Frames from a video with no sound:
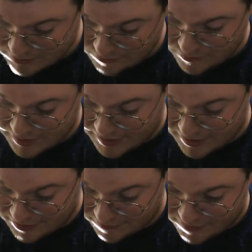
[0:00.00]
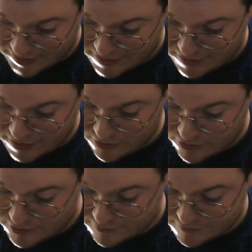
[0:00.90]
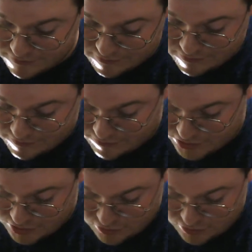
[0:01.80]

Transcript: We have another two